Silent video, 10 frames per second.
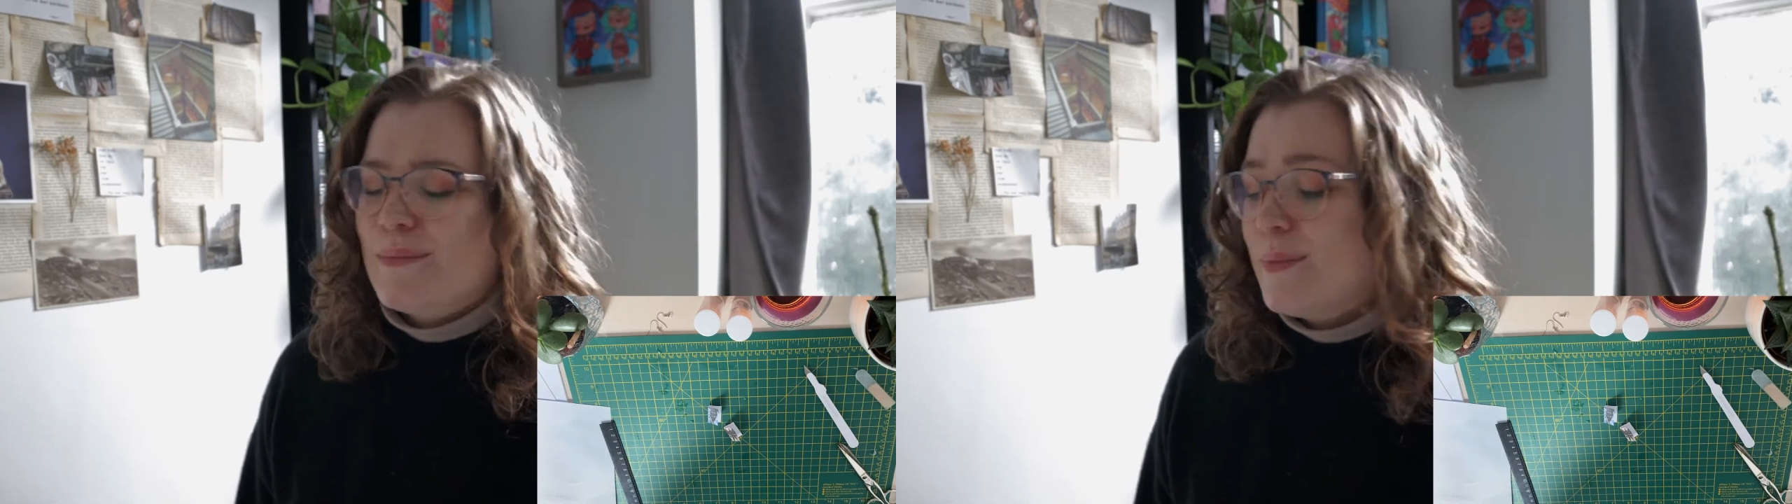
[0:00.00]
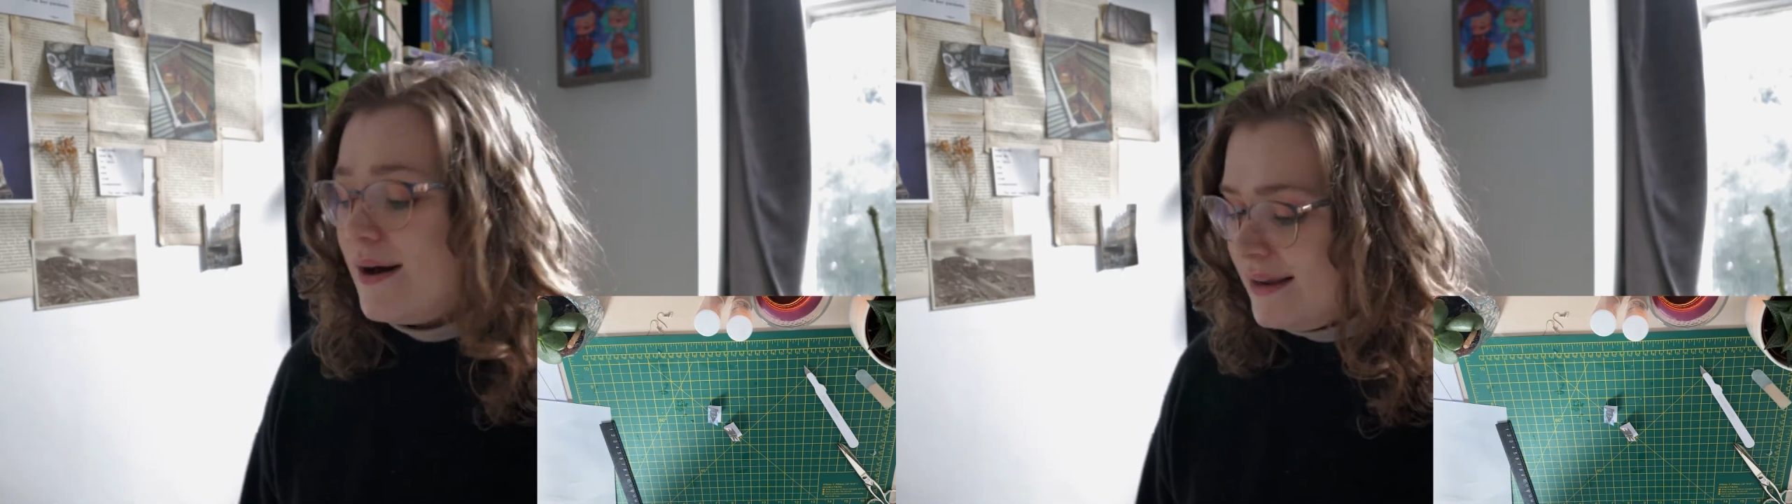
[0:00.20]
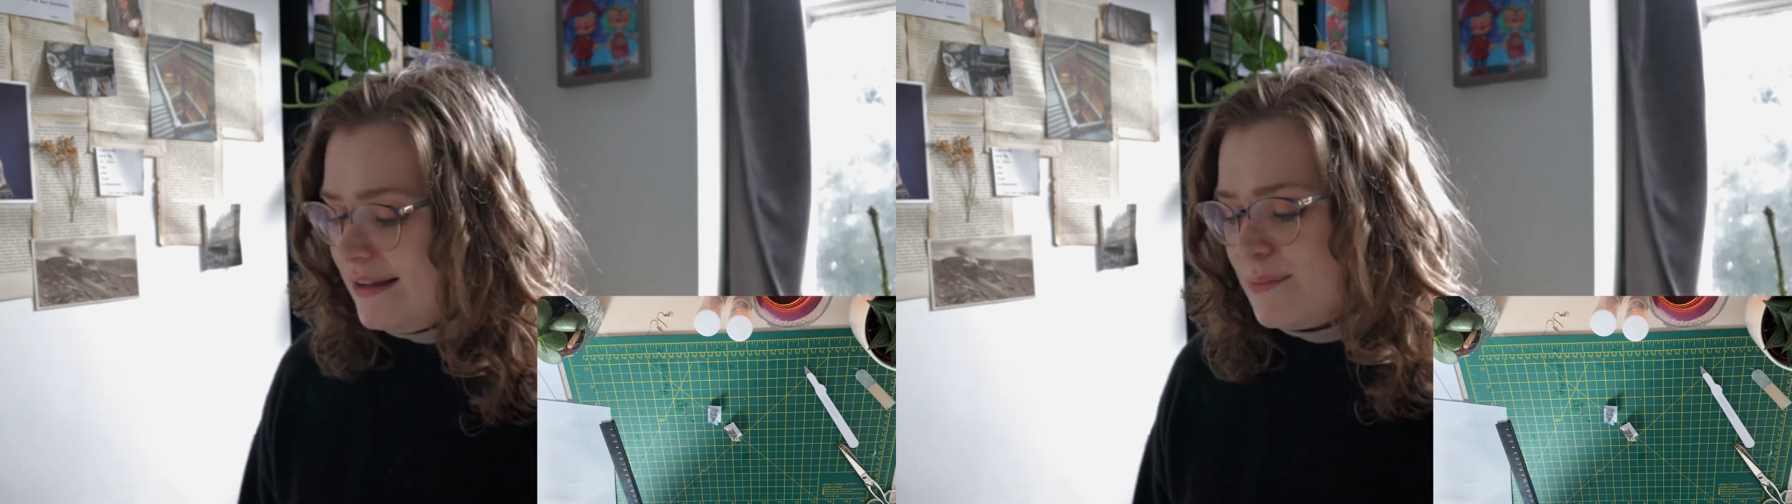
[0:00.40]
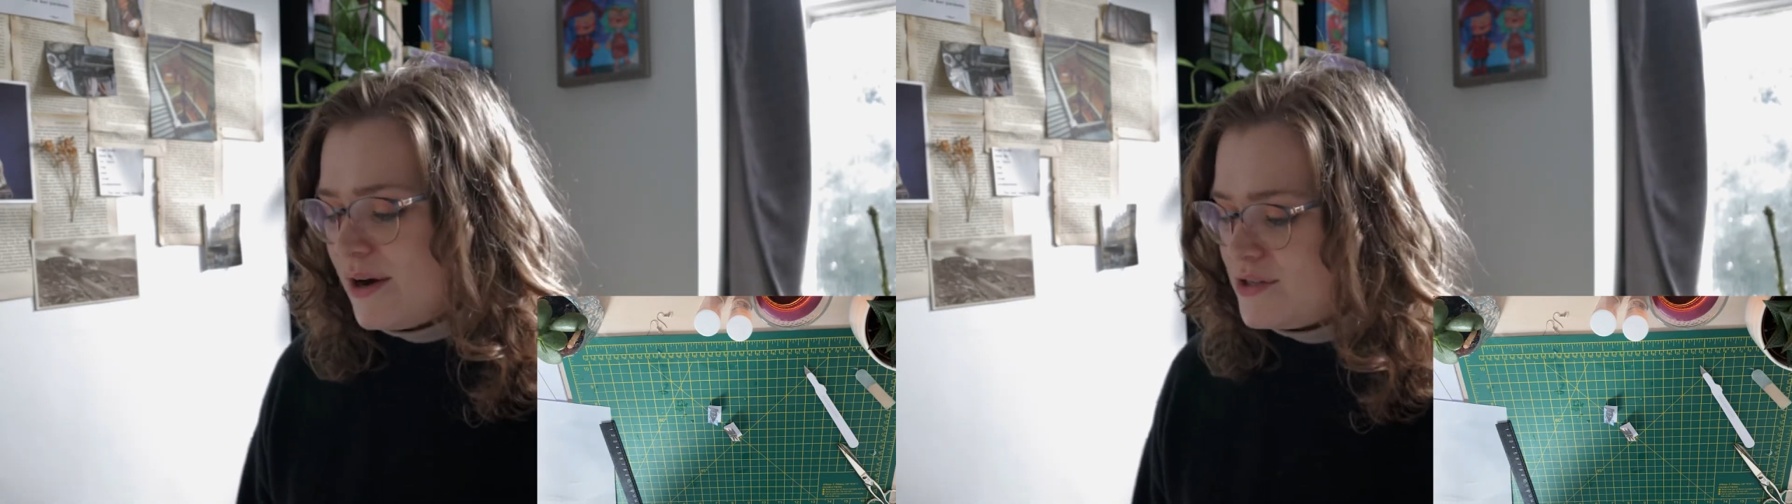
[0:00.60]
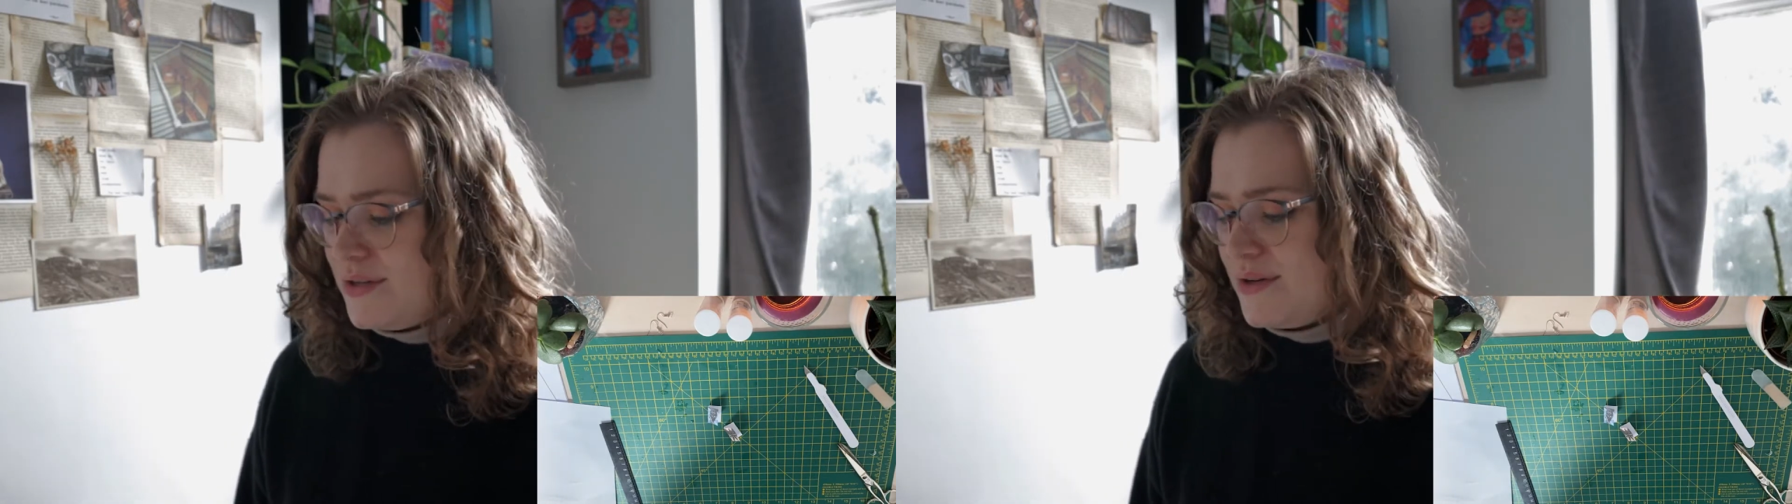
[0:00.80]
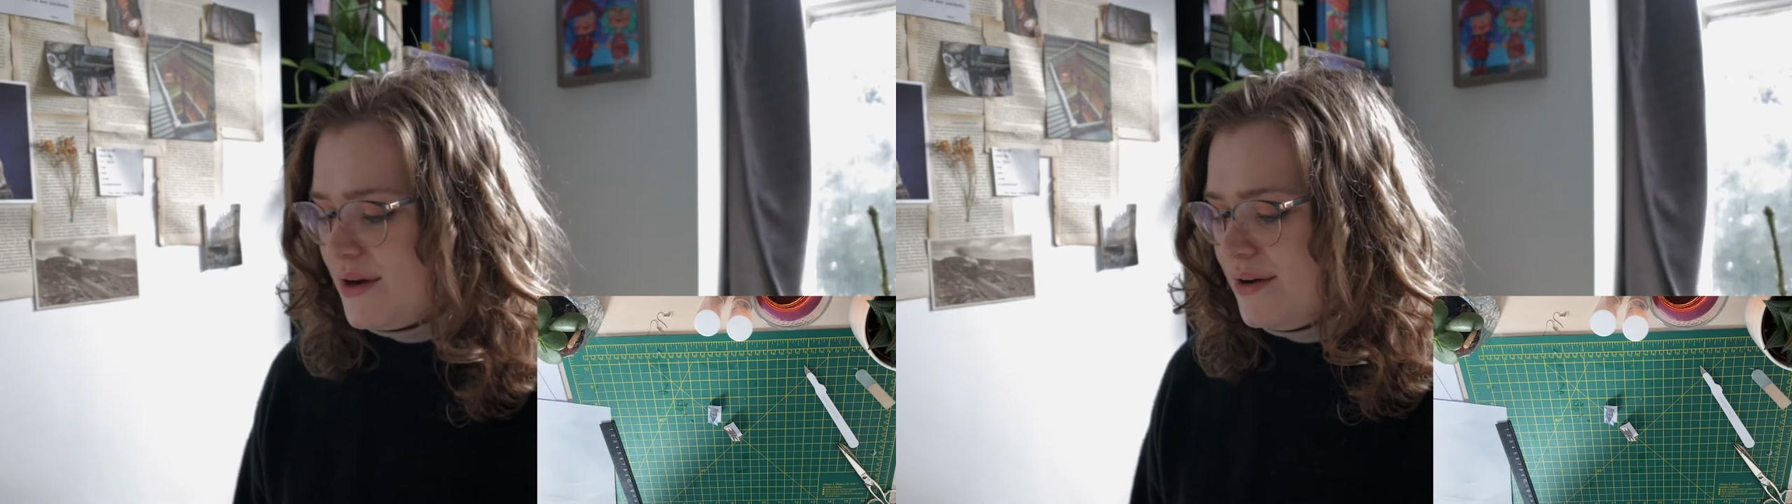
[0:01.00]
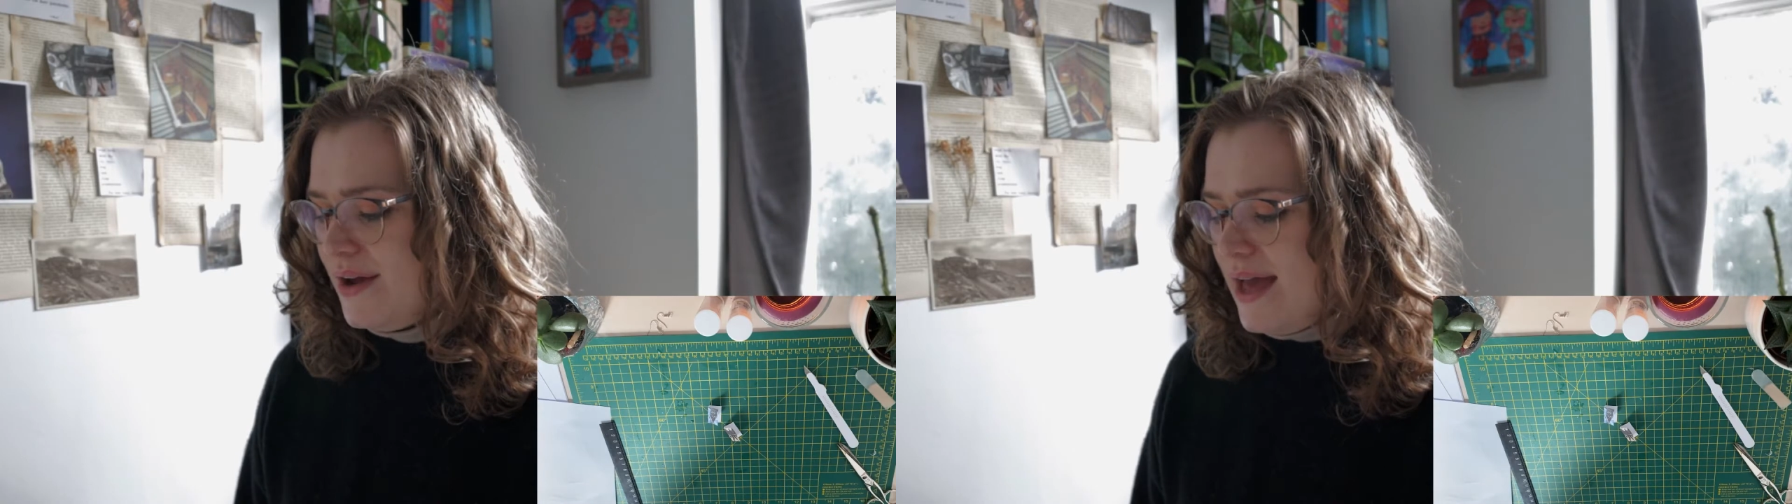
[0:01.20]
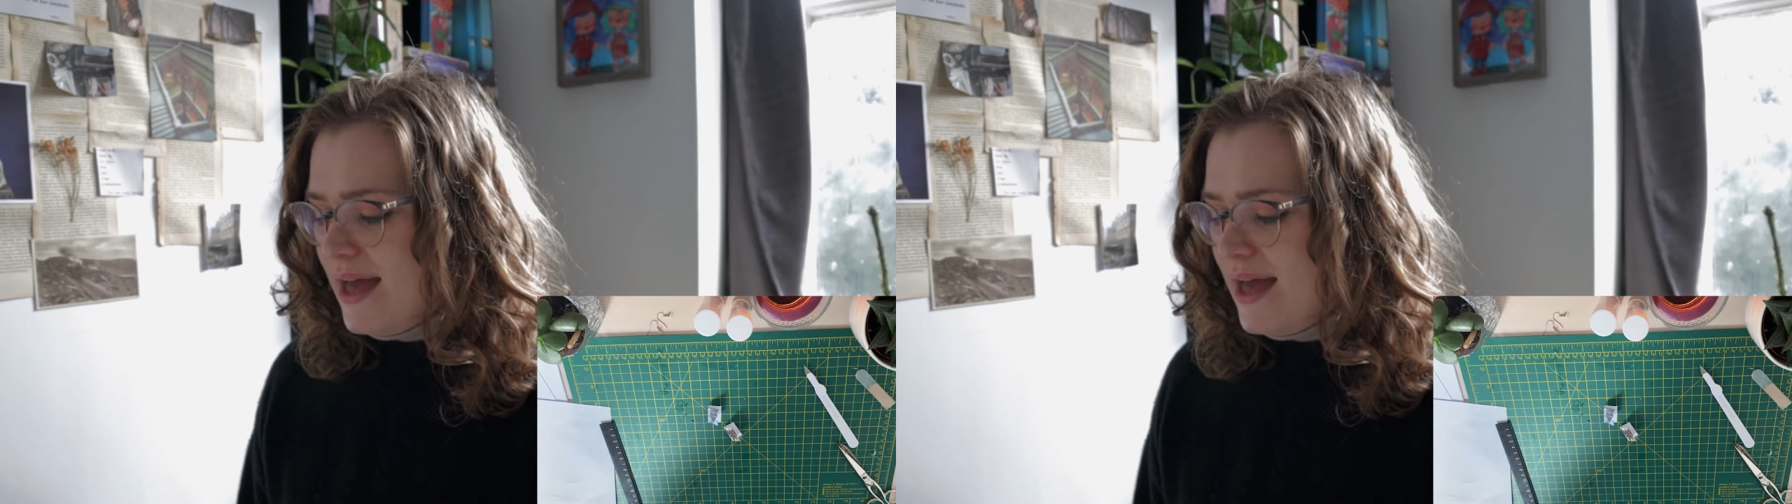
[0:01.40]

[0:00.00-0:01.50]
by Leigh Bardugo,